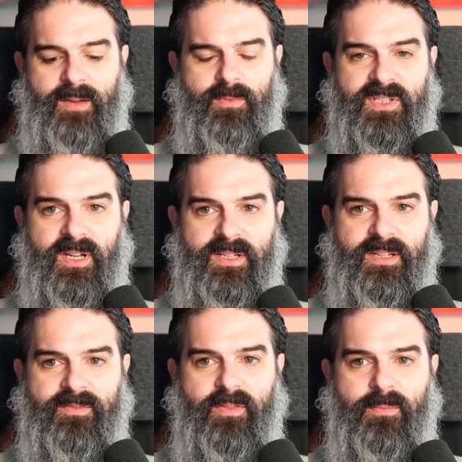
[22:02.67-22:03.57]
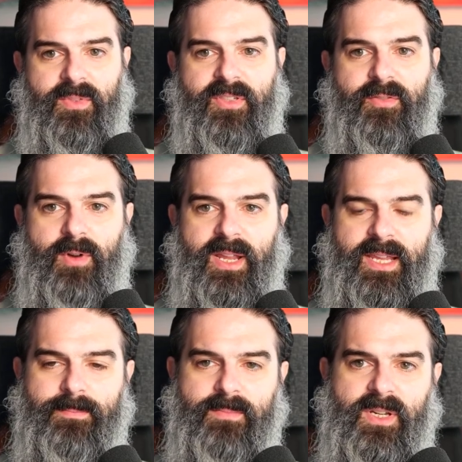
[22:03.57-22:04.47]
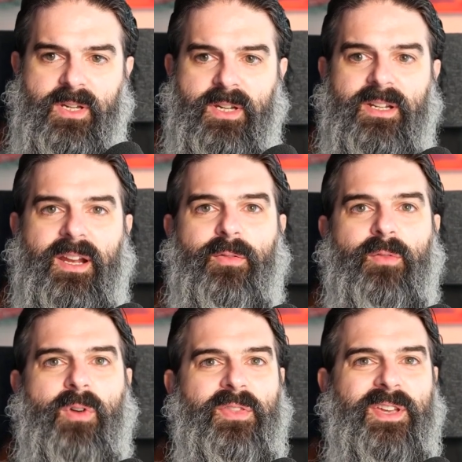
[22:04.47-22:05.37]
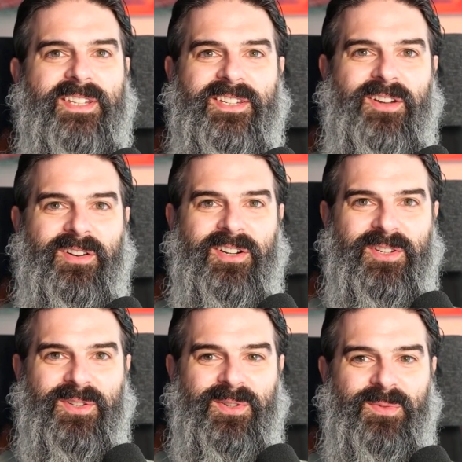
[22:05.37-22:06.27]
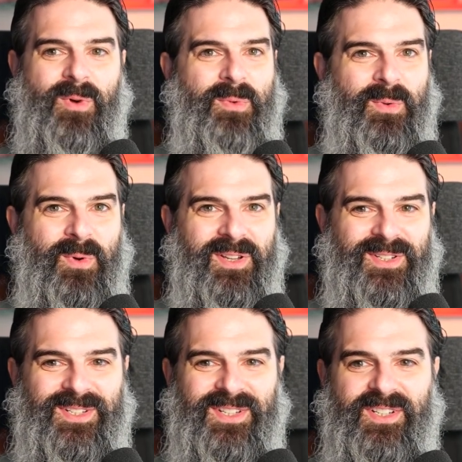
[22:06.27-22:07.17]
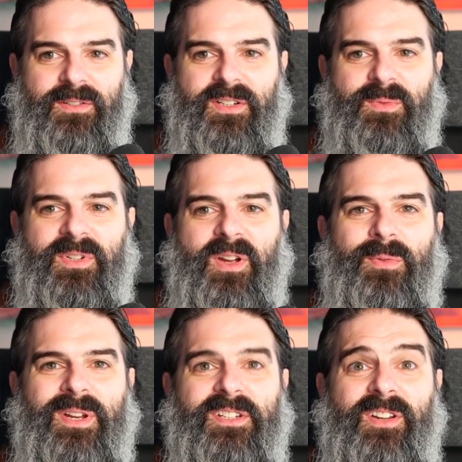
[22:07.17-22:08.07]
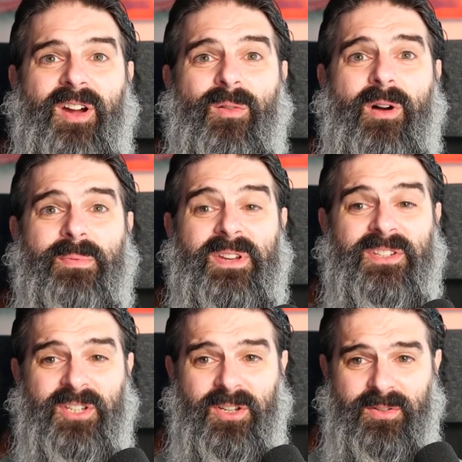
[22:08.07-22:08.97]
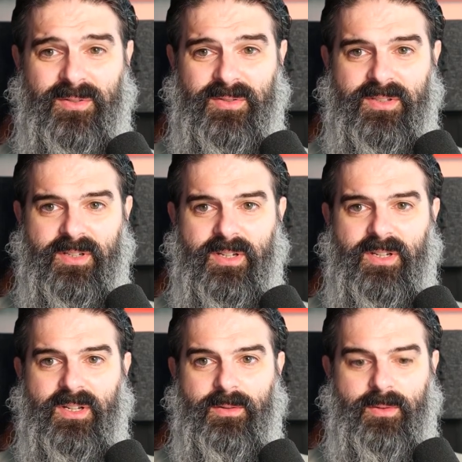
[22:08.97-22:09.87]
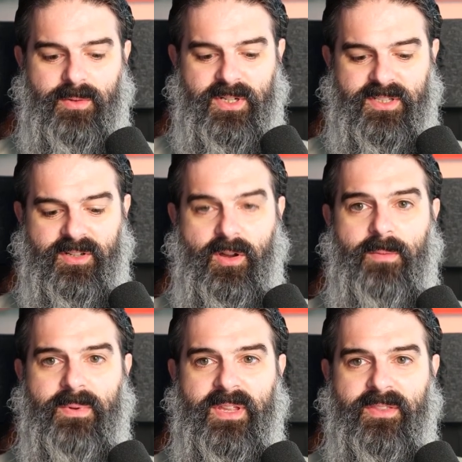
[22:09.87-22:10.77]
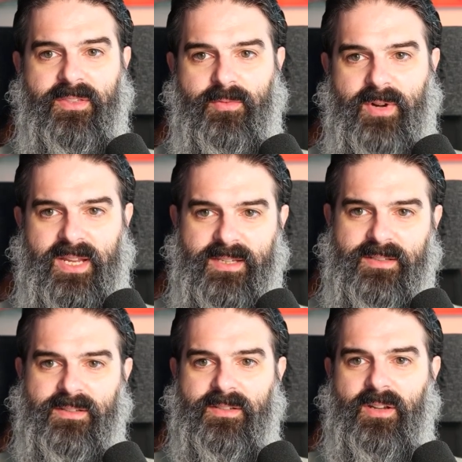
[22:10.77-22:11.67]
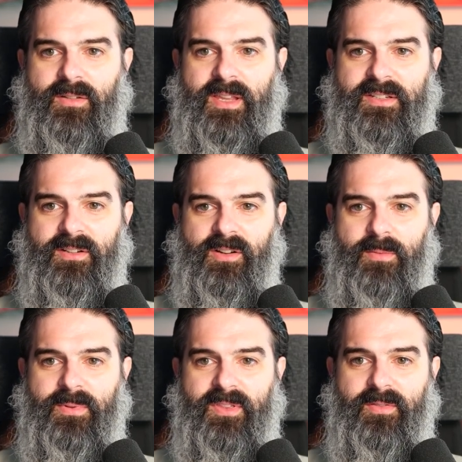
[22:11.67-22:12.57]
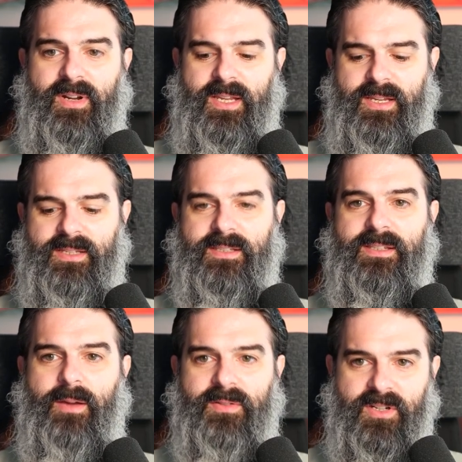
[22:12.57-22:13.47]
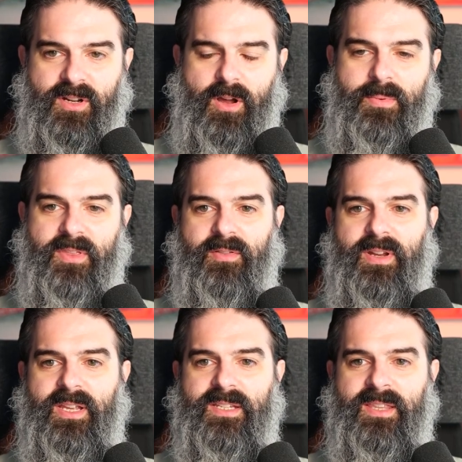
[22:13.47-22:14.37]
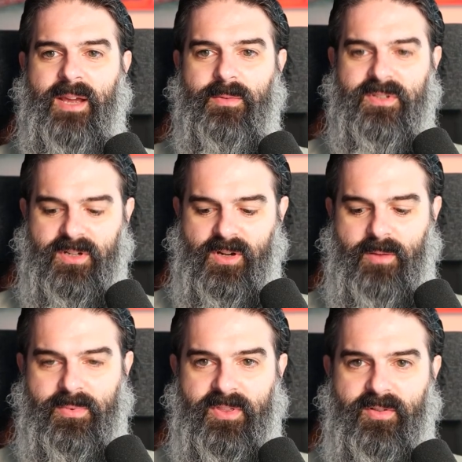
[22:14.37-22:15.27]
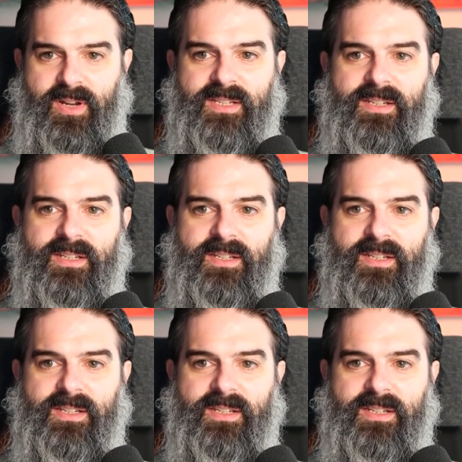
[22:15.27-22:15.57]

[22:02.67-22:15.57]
we're starting from 3. Now, if we run this, it's not going to do what we want it to do, because we don't want it to go up in 2s. We want it to go up in 3s. So that's going to go up in 3s. That one's going to go up in 3s. And that one's going to go up in 3s.